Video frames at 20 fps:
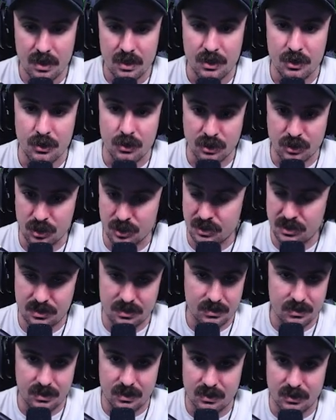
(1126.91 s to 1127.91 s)
you can just
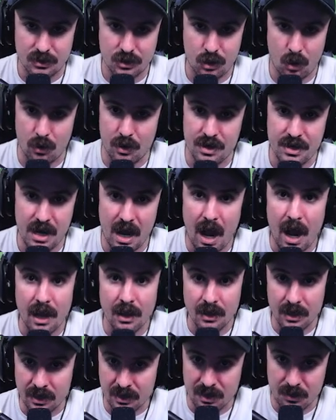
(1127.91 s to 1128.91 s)
start
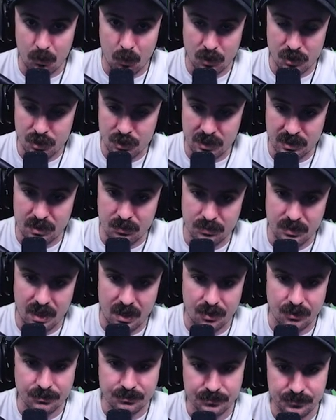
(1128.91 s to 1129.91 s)
annihilating them once you get them
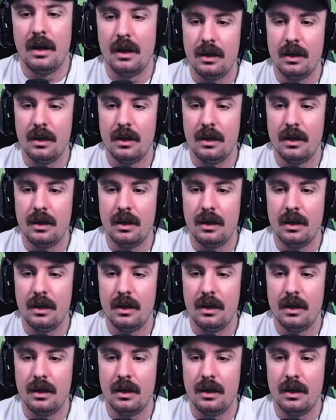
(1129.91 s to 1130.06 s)
down.